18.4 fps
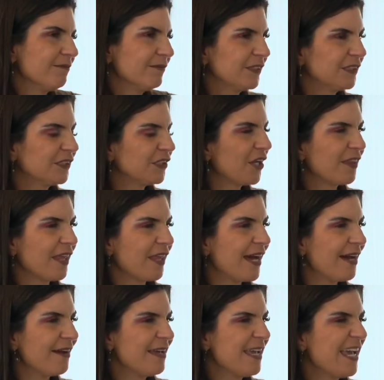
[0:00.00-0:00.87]
show
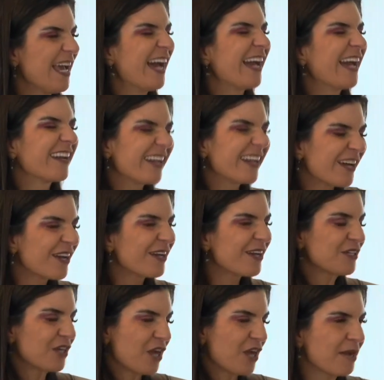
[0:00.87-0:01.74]
that. And
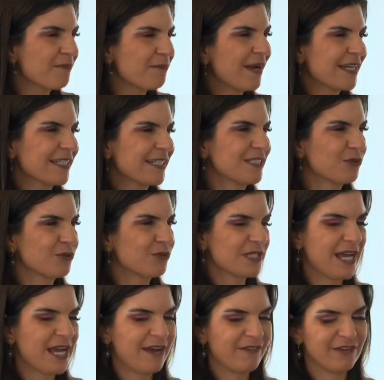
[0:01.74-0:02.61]
going back to
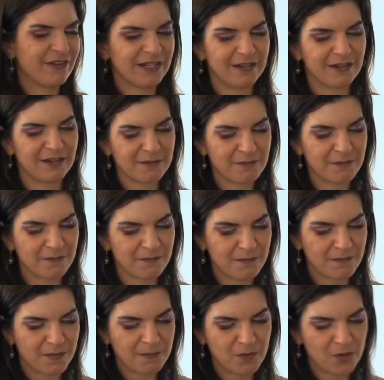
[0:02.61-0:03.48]
also having like
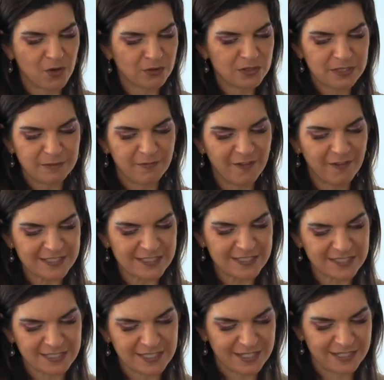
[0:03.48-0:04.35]

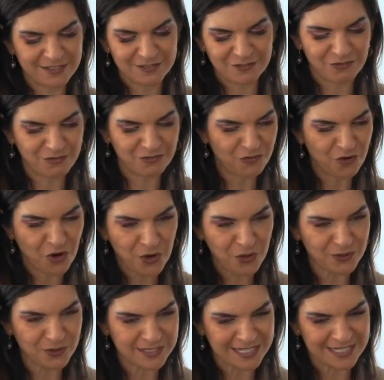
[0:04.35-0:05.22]
multifaceted
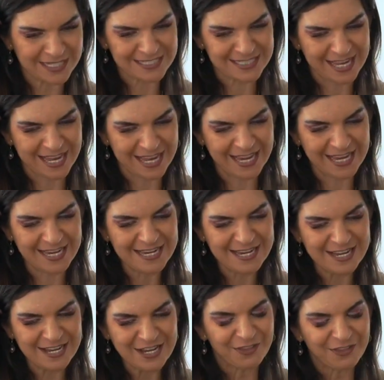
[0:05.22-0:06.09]
roles, let's say,
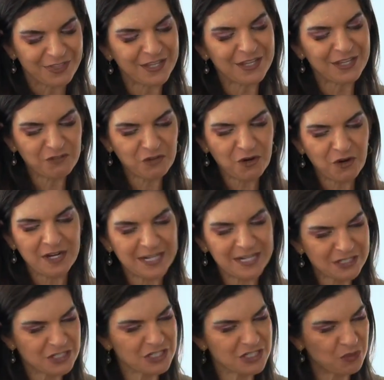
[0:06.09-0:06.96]
I think if you're only
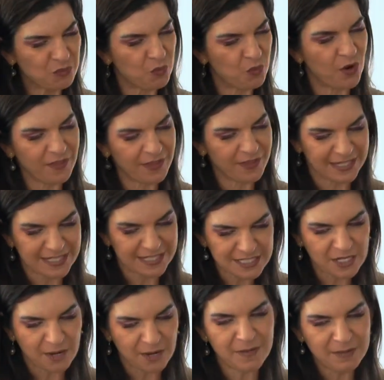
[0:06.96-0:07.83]
interested in one thing, there's
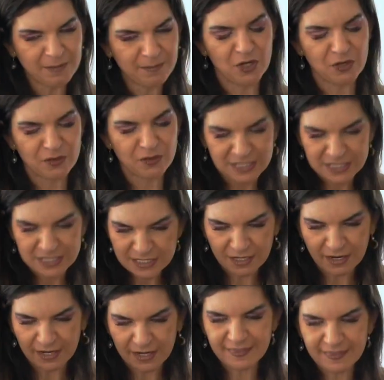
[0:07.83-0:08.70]
some people who are just
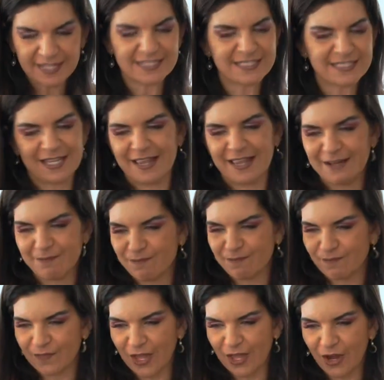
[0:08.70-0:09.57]
like, that's it,
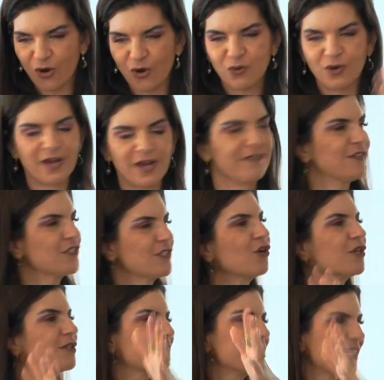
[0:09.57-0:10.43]
their whole life is
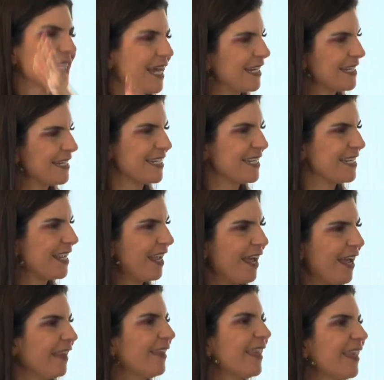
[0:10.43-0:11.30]
hospitality.
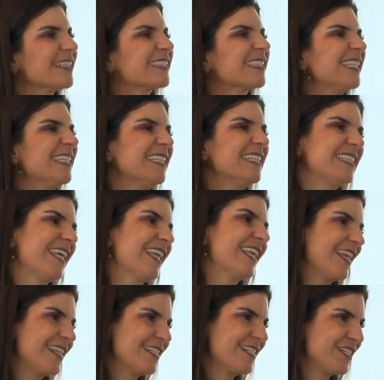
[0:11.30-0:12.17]
And that's easier
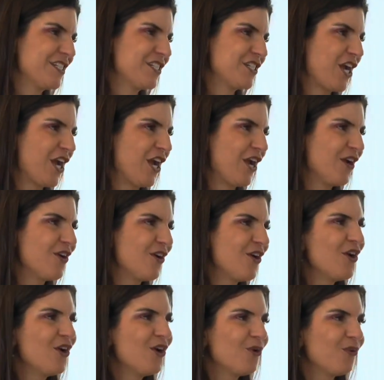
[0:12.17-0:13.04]
than to show.
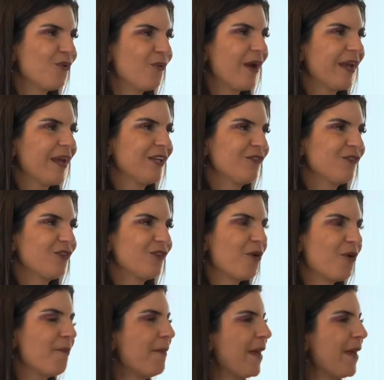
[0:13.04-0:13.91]
When you've
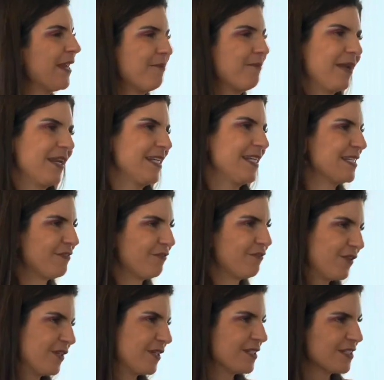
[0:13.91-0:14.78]
got many, many
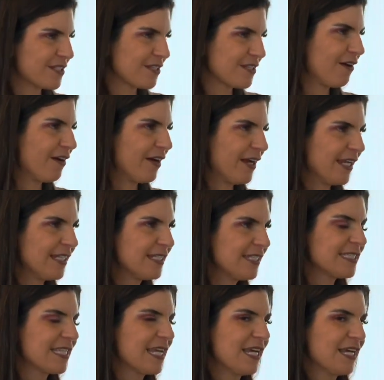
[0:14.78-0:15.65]
different
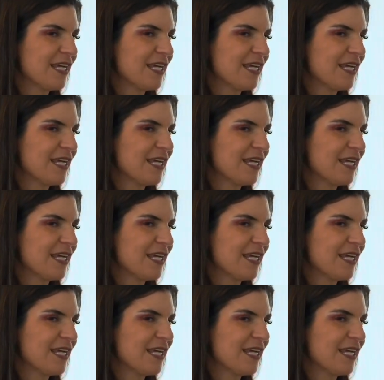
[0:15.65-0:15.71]
sides,